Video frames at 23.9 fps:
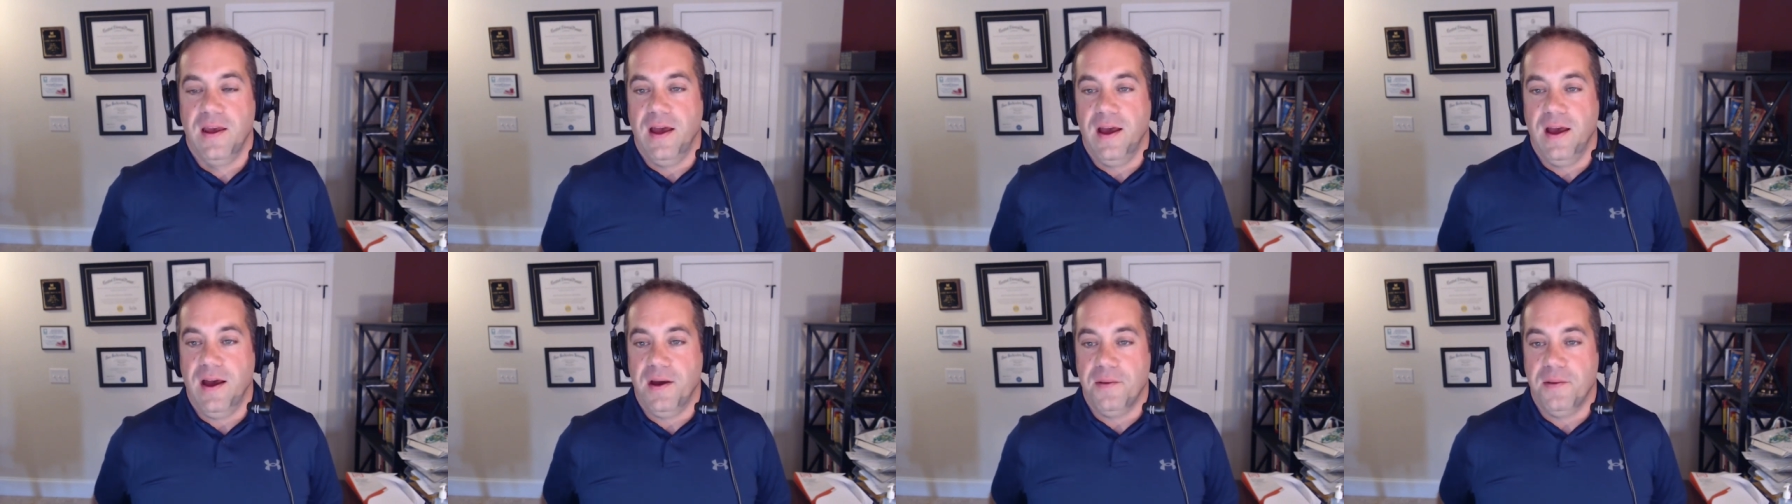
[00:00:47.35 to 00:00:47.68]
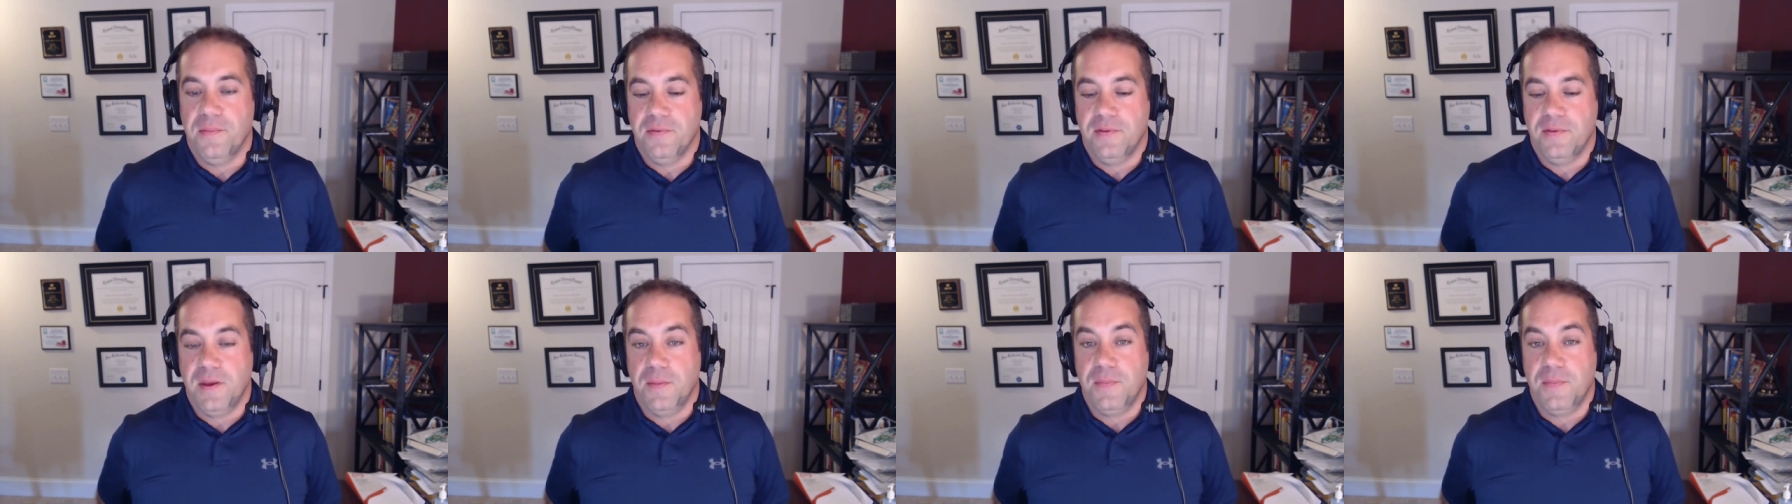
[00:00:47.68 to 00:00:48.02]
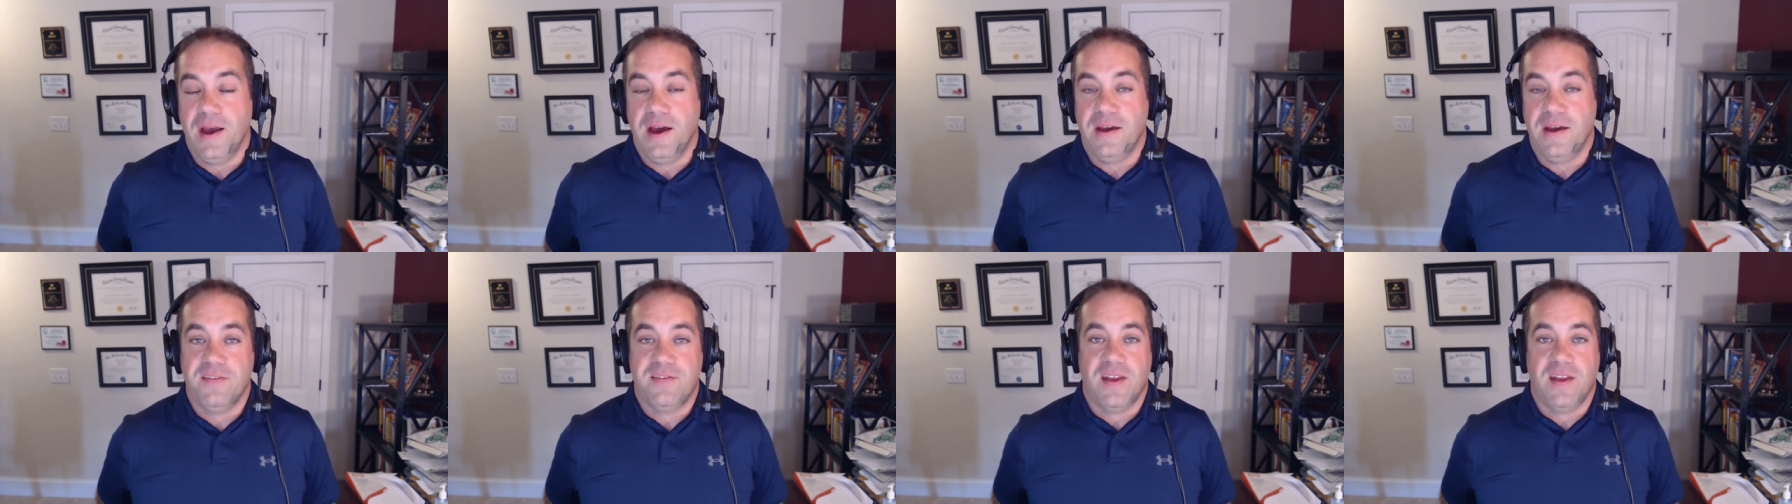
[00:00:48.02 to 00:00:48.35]
Um, to be
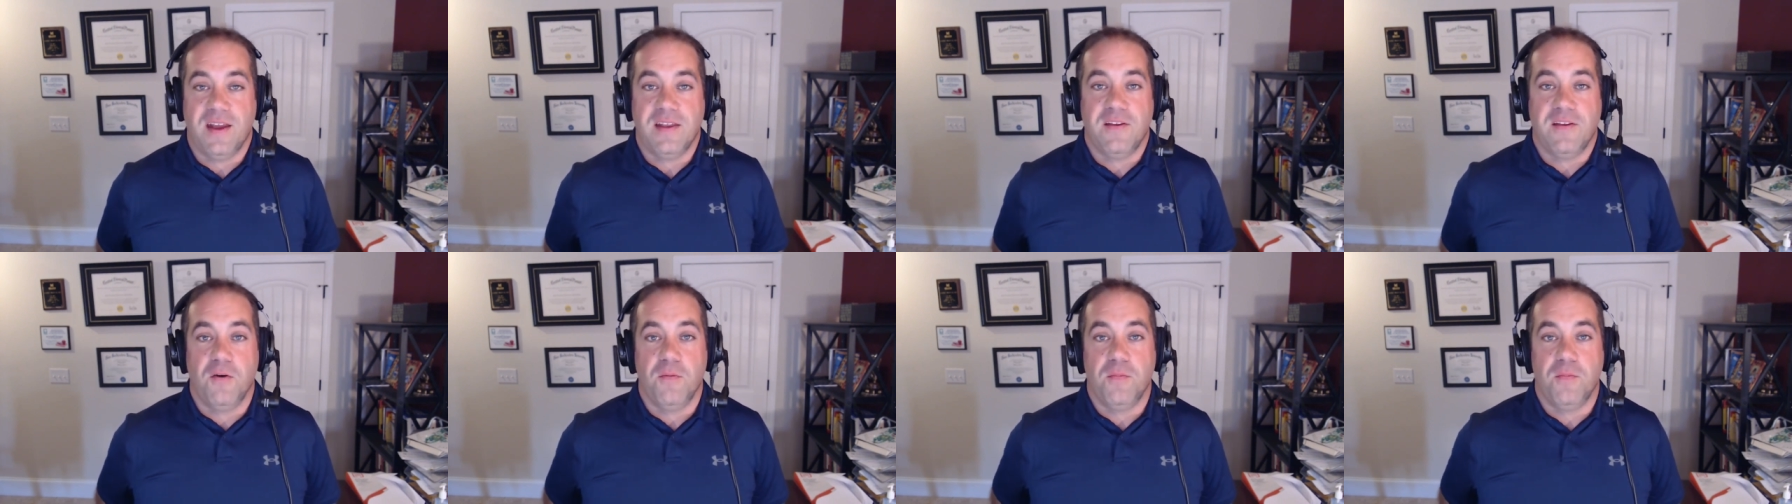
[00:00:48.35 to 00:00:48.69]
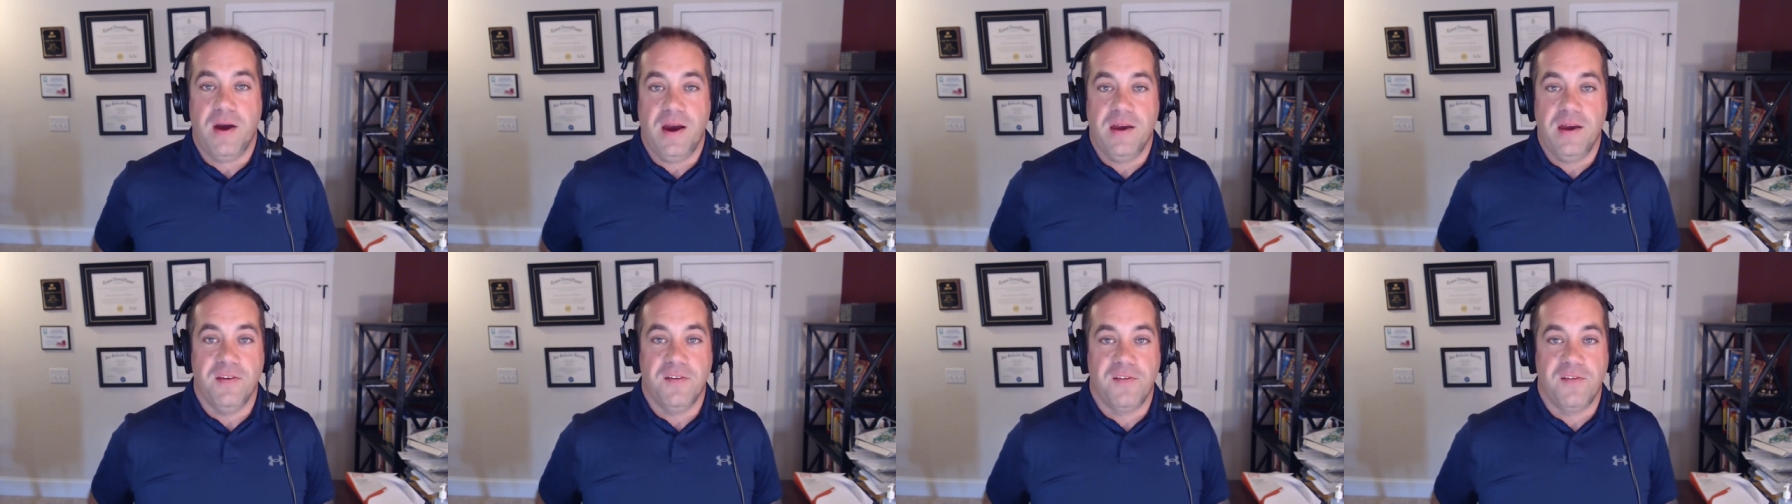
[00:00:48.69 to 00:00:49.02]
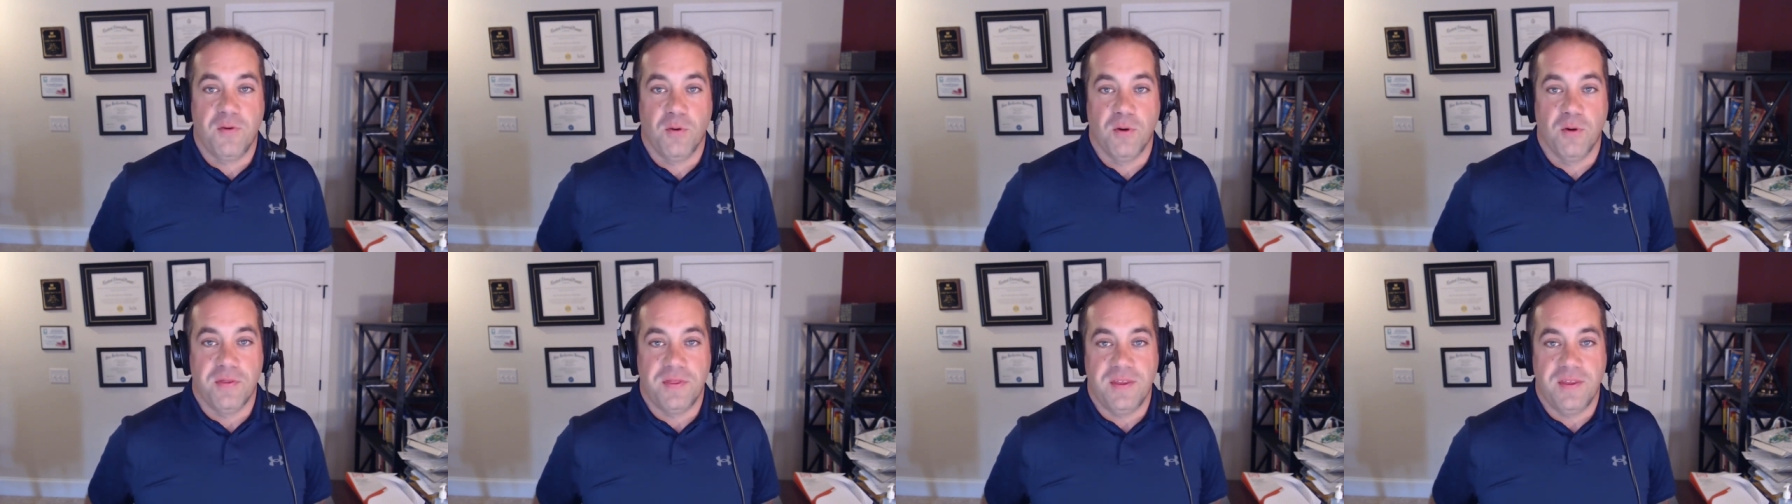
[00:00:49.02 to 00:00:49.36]
honest, I don't buy the
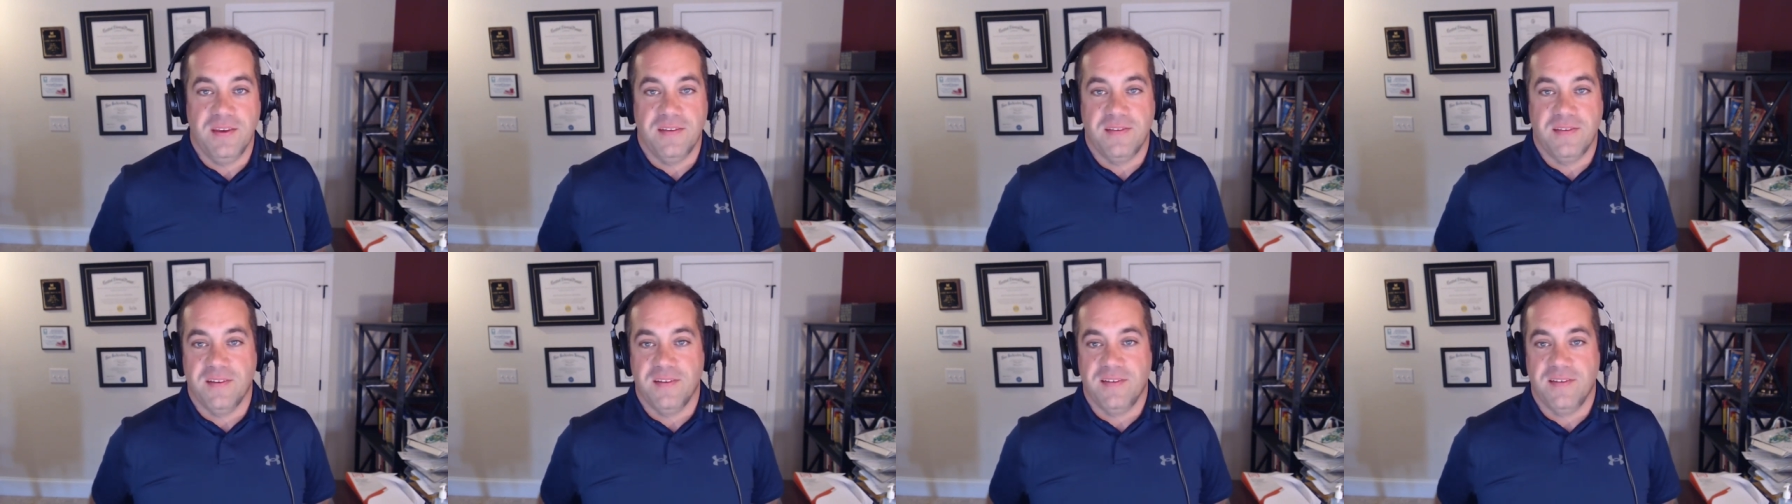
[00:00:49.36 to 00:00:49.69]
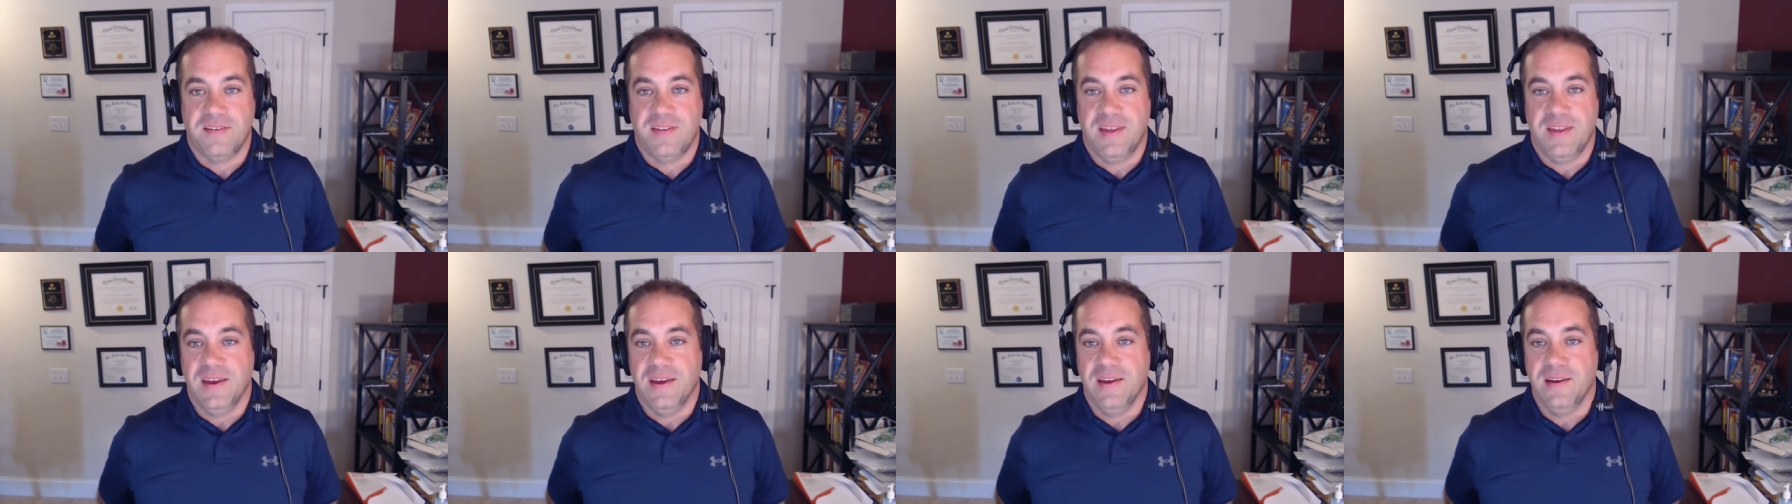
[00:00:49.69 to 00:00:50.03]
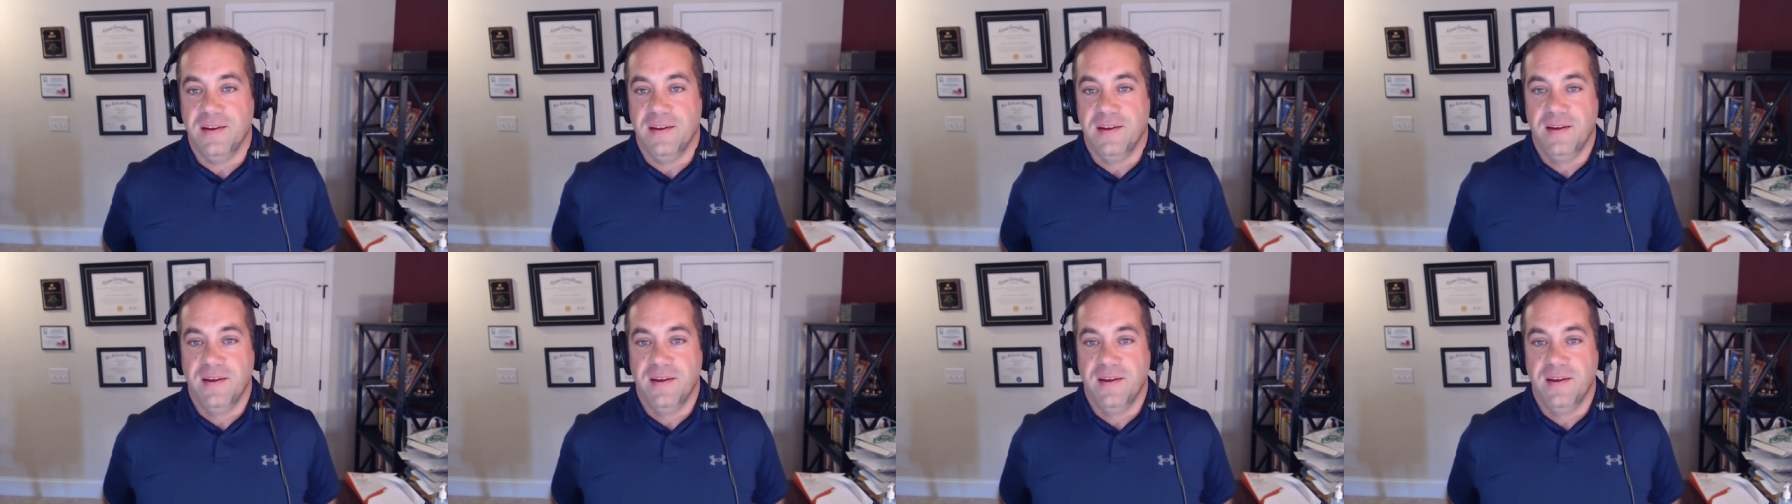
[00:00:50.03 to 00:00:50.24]
short thesis that